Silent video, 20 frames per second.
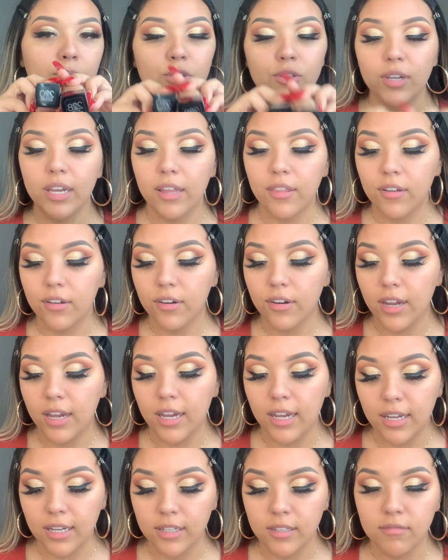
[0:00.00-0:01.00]
together
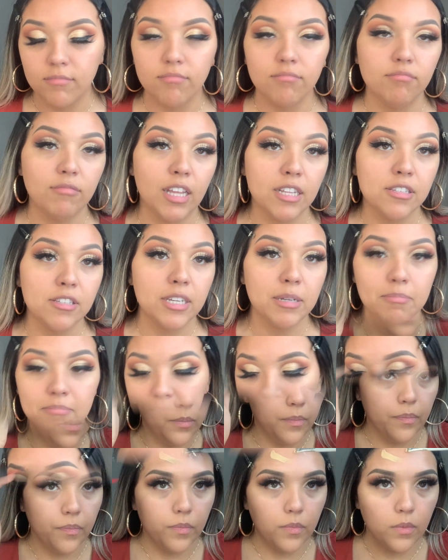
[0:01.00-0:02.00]
and that's it.
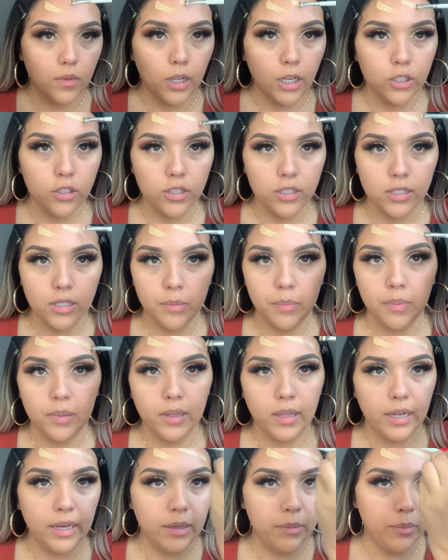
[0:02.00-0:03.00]
I just
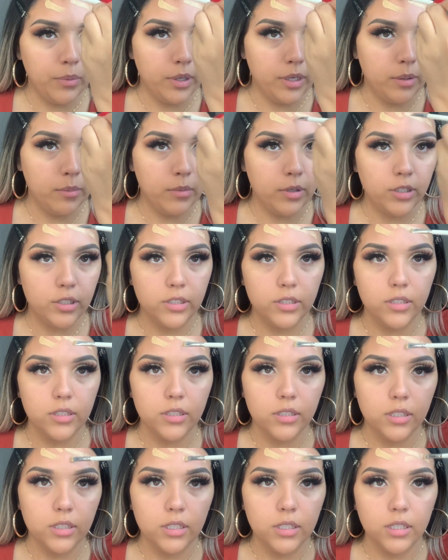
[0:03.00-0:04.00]
apply it pretty much
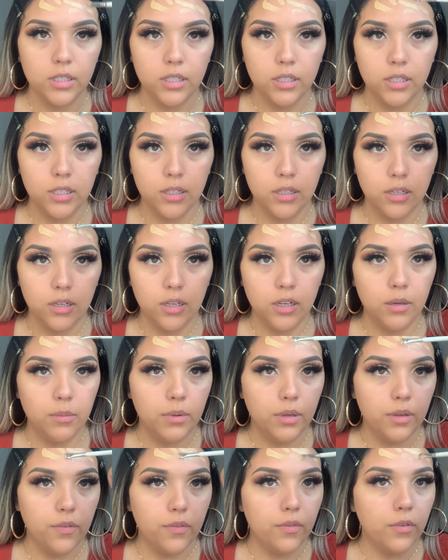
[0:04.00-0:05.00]
on
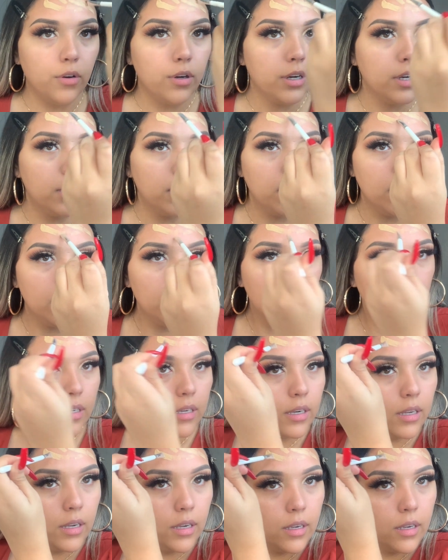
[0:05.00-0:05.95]
my forehead.